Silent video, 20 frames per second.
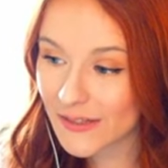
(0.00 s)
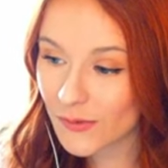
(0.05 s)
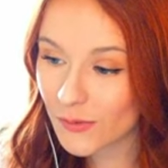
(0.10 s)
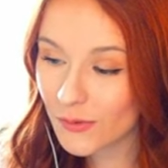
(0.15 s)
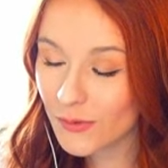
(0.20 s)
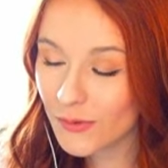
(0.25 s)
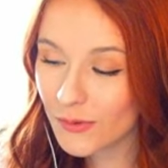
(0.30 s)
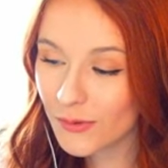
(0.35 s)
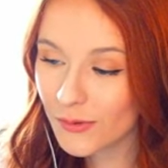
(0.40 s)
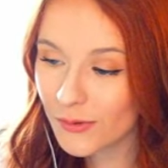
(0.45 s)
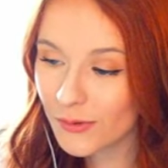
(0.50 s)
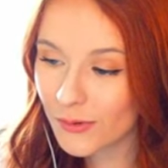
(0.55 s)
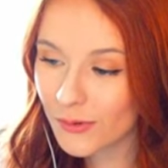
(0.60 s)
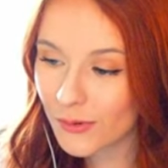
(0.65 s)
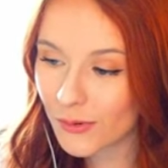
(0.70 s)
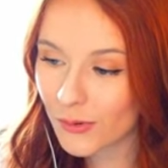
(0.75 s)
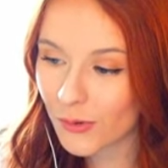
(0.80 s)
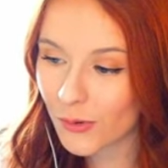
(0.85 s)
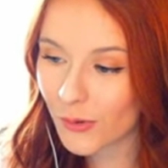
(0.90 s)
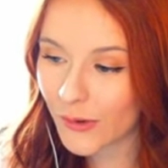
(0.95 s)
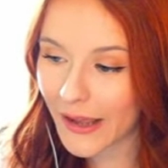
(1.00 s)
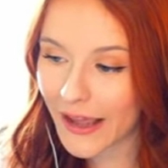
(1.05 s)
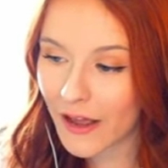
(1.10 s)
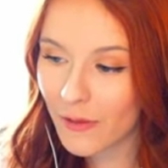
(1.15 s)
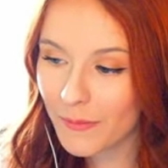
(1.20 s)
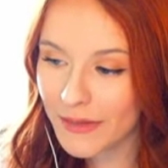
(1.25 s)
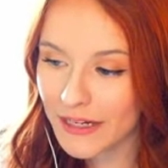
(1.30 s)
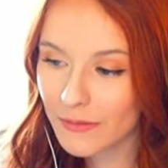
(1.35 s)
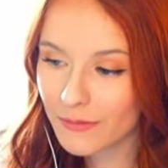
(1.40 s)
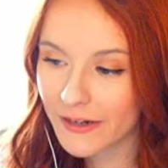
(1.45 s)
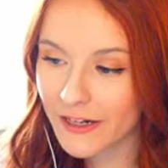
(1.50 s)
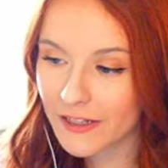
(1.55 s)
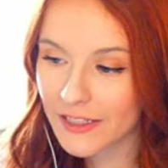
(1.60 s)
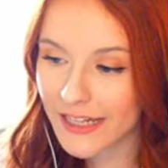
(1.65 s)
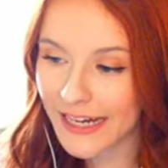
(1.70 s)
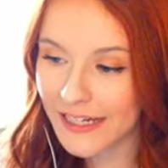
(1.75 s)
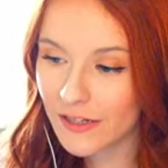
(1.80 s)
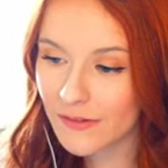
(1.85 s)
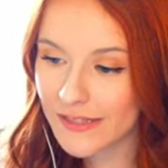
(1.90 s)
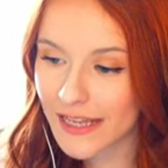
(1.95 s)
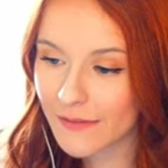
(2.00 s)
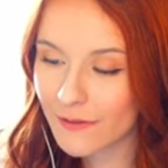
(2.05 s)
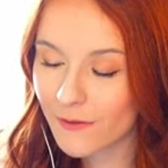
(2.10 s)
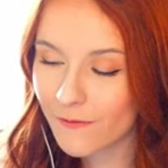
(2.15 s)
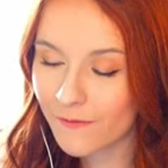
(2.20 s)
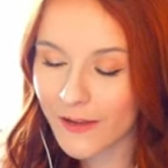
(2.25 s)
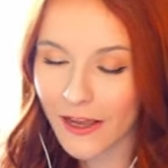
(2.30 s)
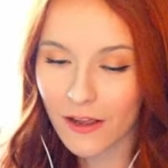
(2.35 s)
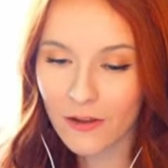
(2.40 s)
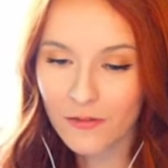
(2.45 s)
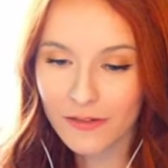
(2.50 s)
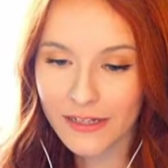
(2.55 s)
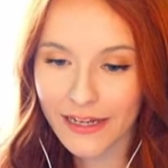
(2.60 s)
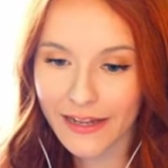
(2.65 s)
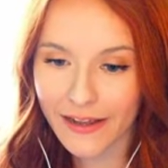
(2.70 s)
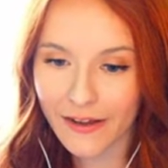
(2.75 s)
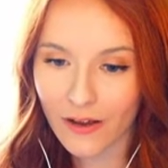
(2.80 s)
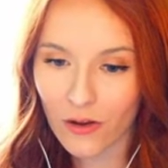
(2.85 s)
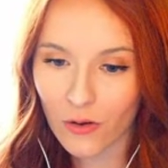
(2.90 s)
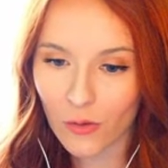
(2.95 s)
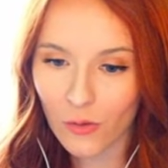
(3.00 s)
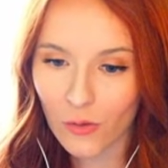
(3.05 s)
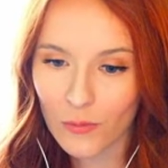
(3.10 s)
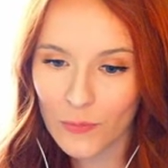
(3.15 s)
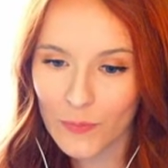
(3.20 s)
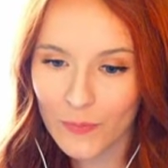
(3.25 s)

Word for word: Ooh, how many rare dinos have you found now?